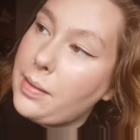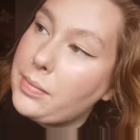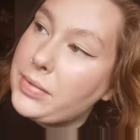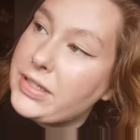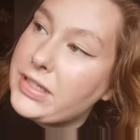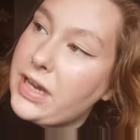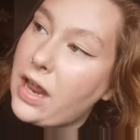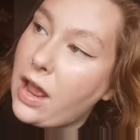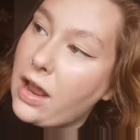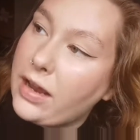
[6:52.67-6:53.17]
Yep,
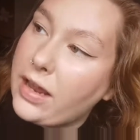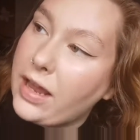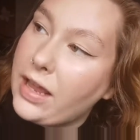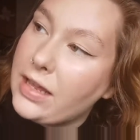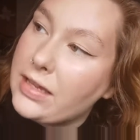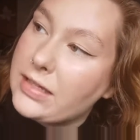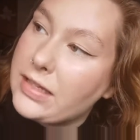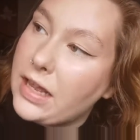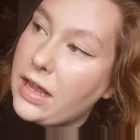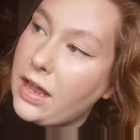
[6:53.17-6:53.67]

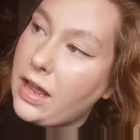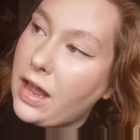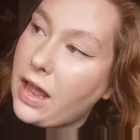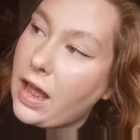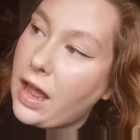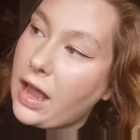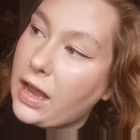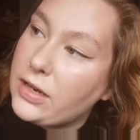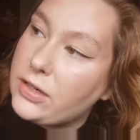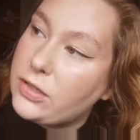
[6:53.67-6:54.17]

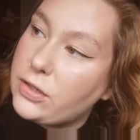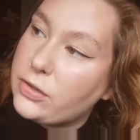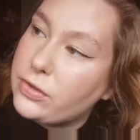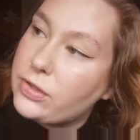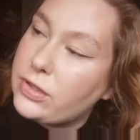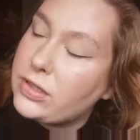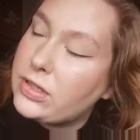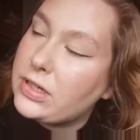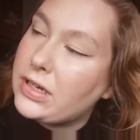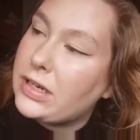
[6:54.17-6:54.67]
Stargazer,
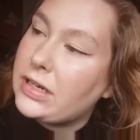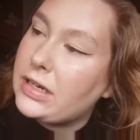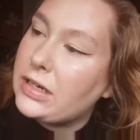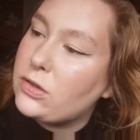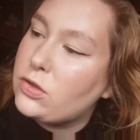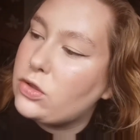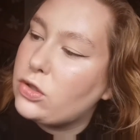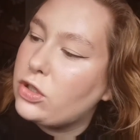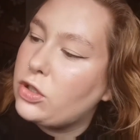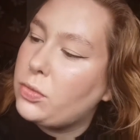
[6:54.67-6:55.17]
Eyedust, and
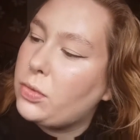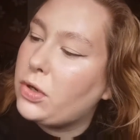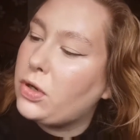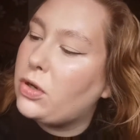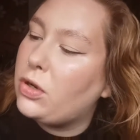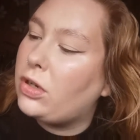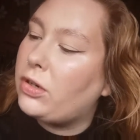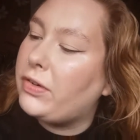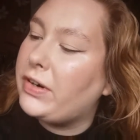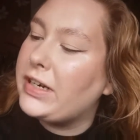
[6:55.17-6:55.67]
I don't know what
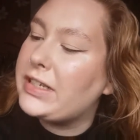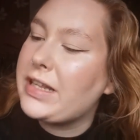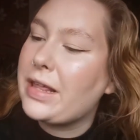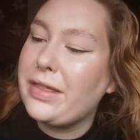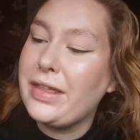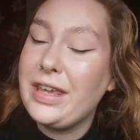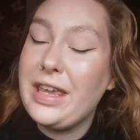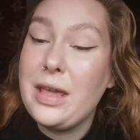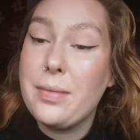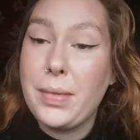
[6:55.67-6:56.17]
colour it is.
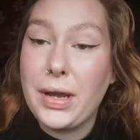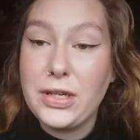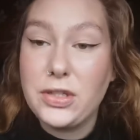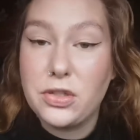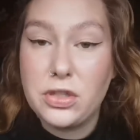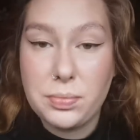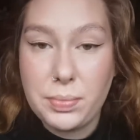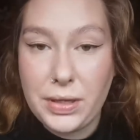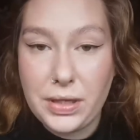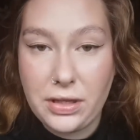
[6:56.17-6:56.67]
I think it
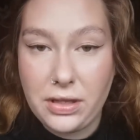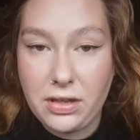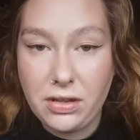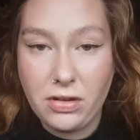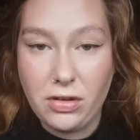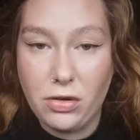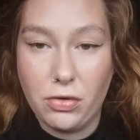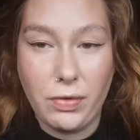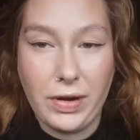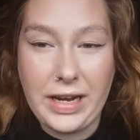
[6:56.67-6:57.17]
might just
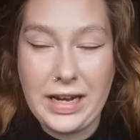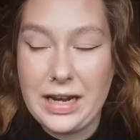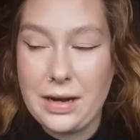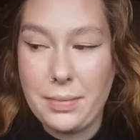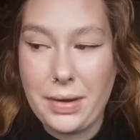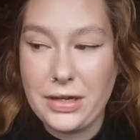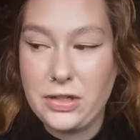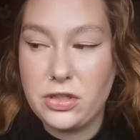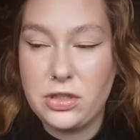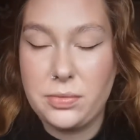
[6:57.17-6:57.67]
be
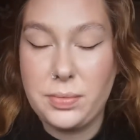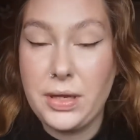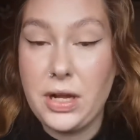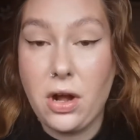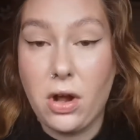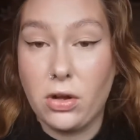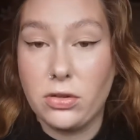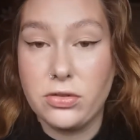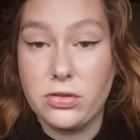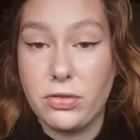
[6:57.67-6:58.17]
green. It might just be
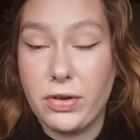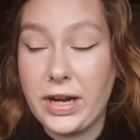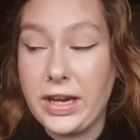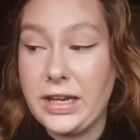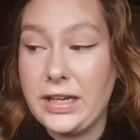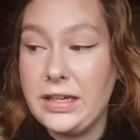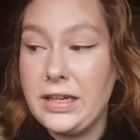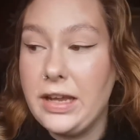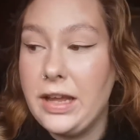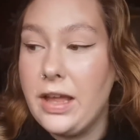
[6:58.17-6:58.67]
called
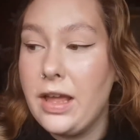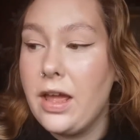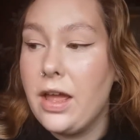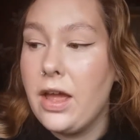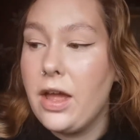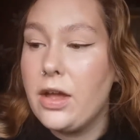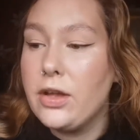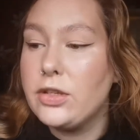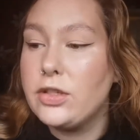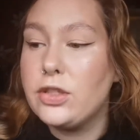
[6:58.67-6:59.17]
green.
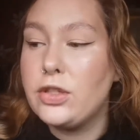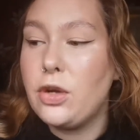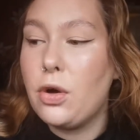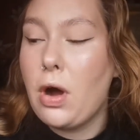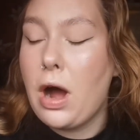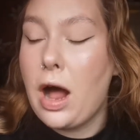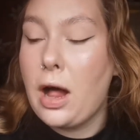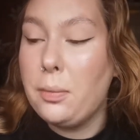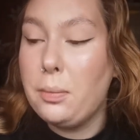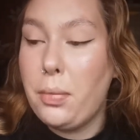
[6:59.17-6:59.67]

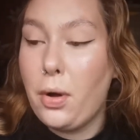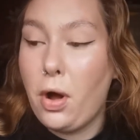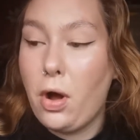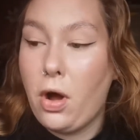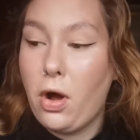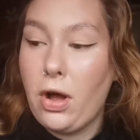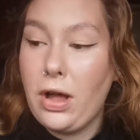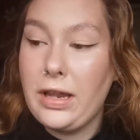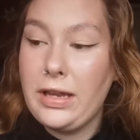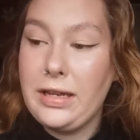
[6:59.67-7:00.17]
So I'll
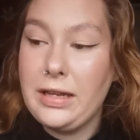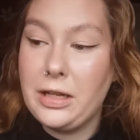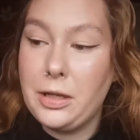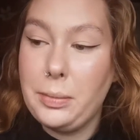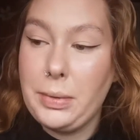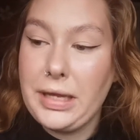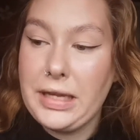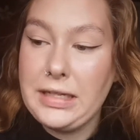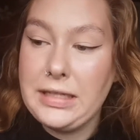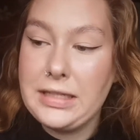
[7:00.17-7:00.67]
pour a
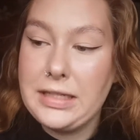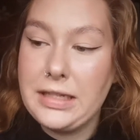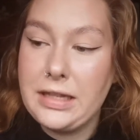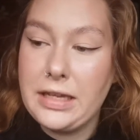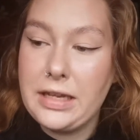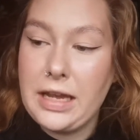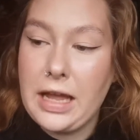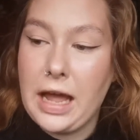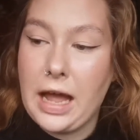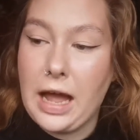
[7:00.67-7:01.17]
little bit into the